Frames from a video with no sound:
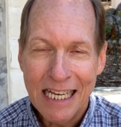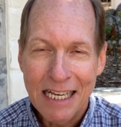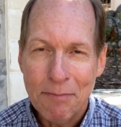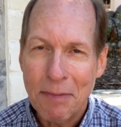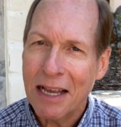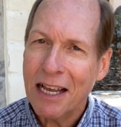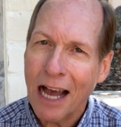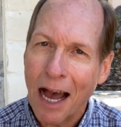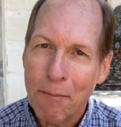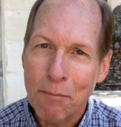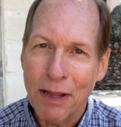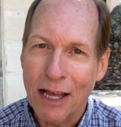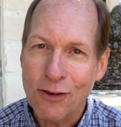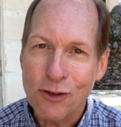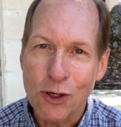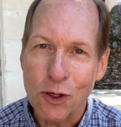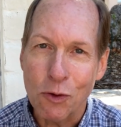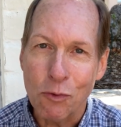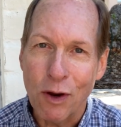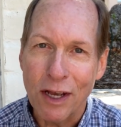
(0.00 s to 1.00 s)
May God
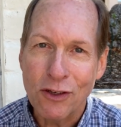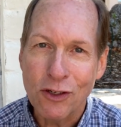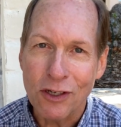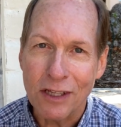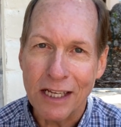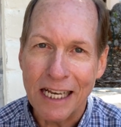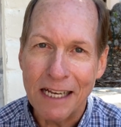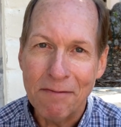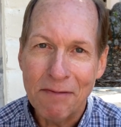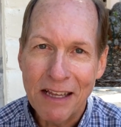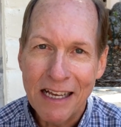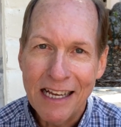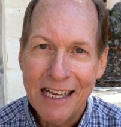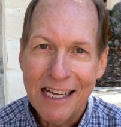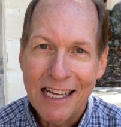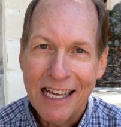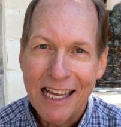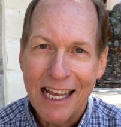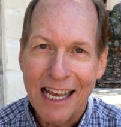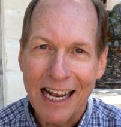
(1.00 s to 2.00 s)
bless you richly,
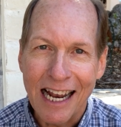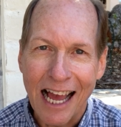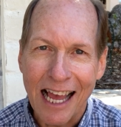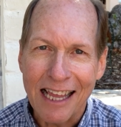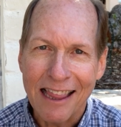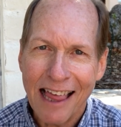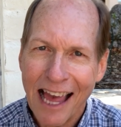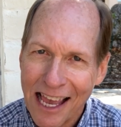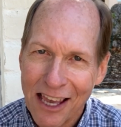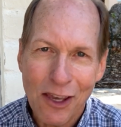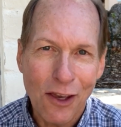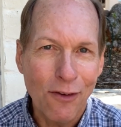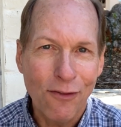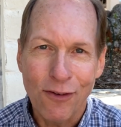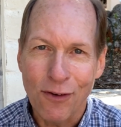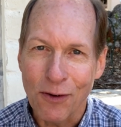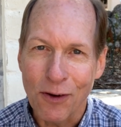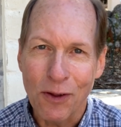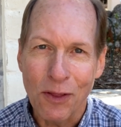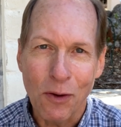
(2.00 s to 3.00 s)
and I thank you
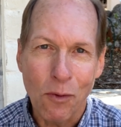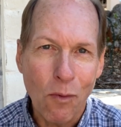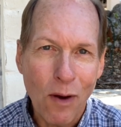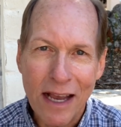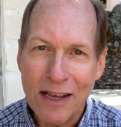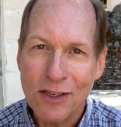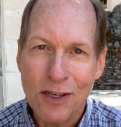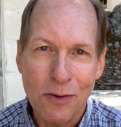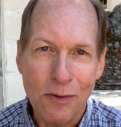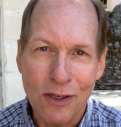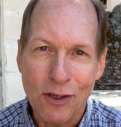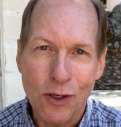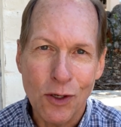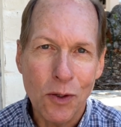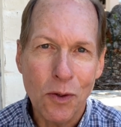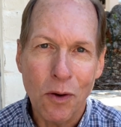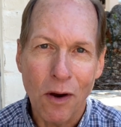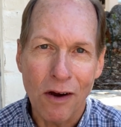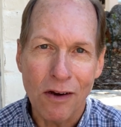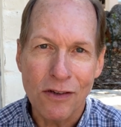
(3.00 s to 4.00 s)
for the ways in which
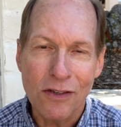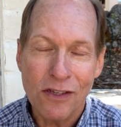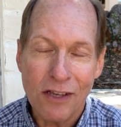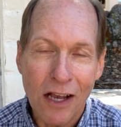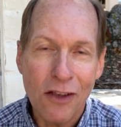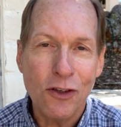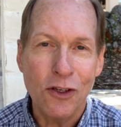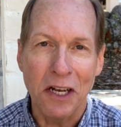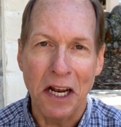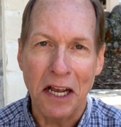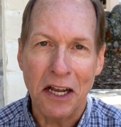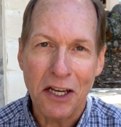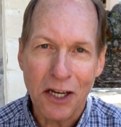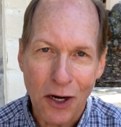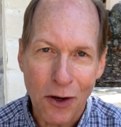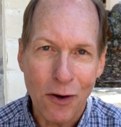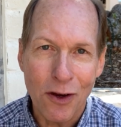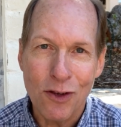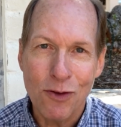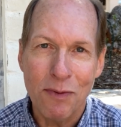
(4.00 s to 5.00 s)
you are such an
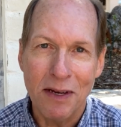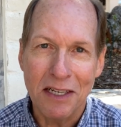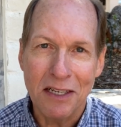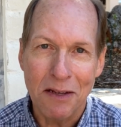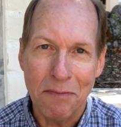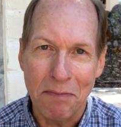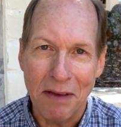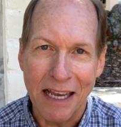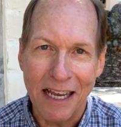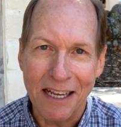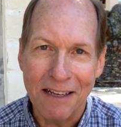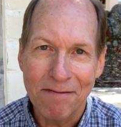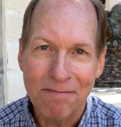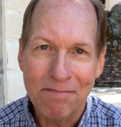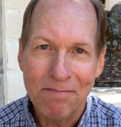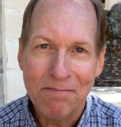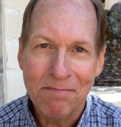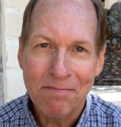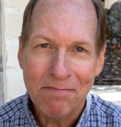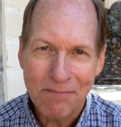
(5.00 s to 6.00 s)
encouragement to me.
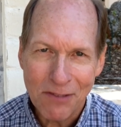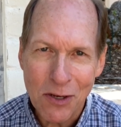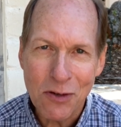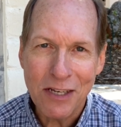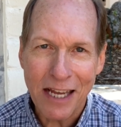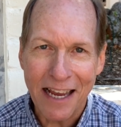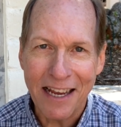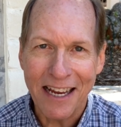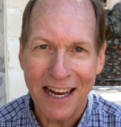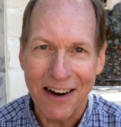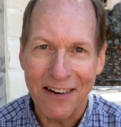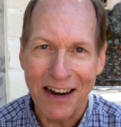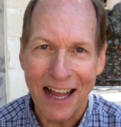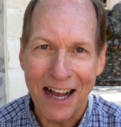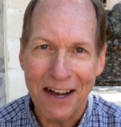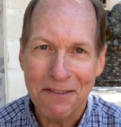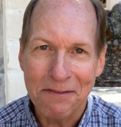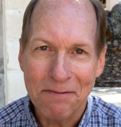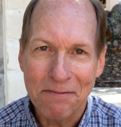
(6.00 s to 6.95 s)
You take care now.